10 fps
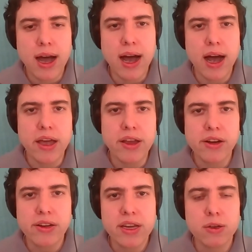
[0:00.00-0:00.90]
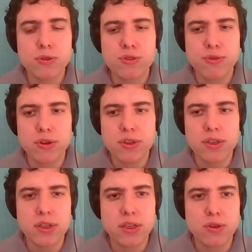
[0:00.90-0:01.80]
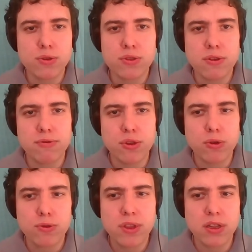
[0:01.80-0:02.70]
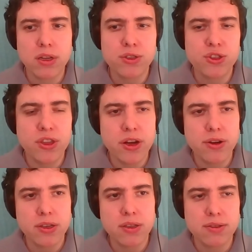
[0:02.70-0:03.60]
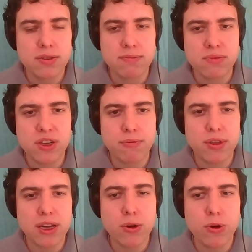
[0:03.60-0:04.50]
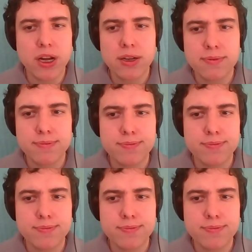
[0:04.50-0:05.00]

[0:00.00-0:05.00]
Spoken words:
higher yields for the use of no-tillage there in South Dakota?